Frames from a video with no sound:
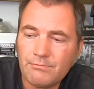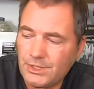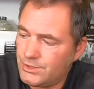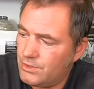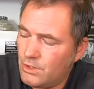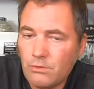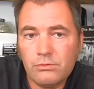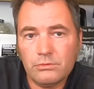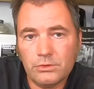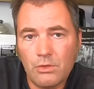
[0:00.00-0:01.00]
Make sure you
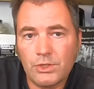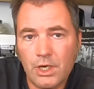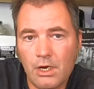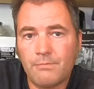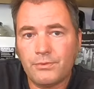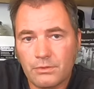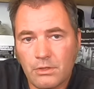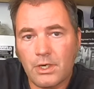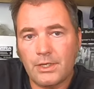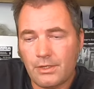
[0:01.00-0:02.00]
go low cup,
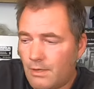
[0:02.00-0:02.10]
all right?